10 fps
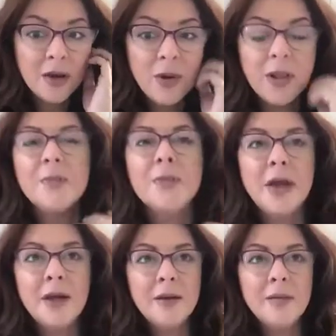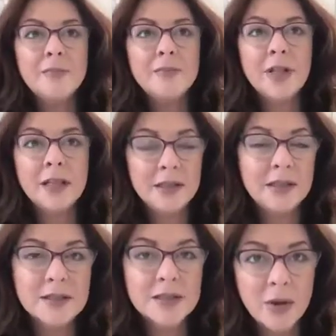Well, I am
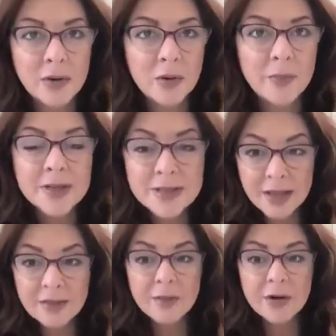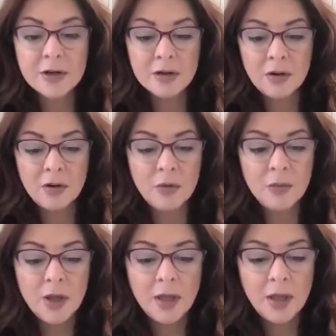Latina, so I grew up in a South American
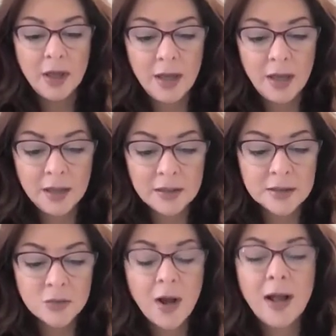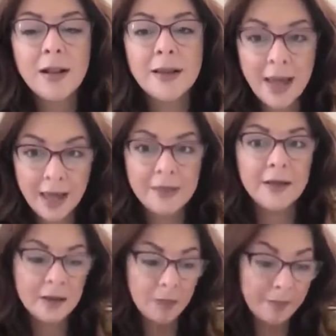home. And while
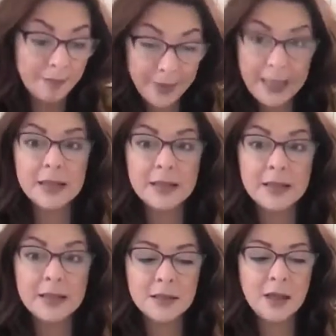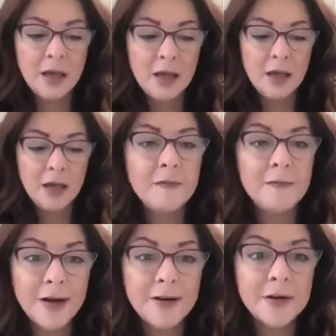Catholic based,
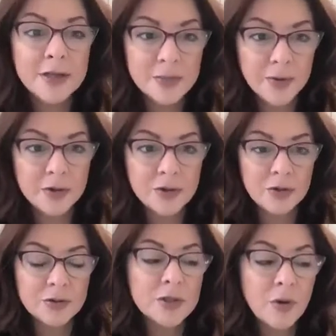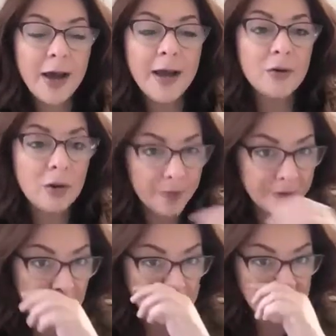very, very spiritual. So I grew up with
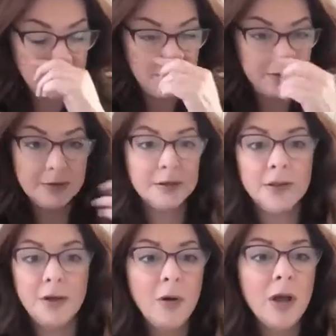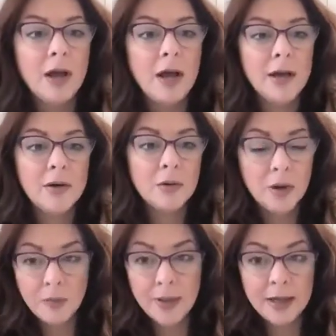an altar. You know, I grew
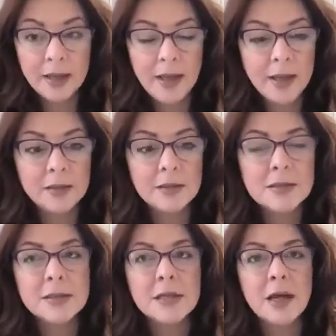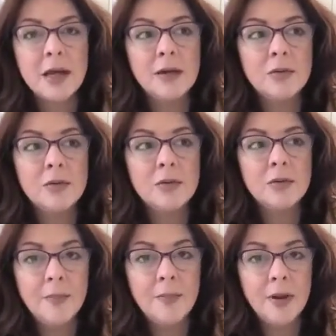up lighting candles. I grew
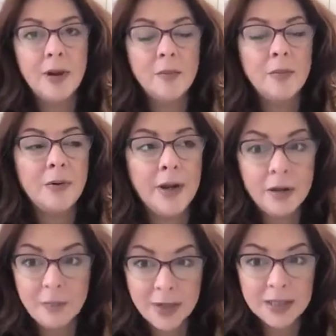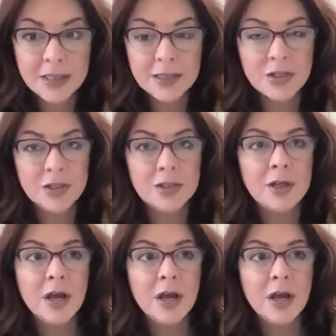up prayer, meditation.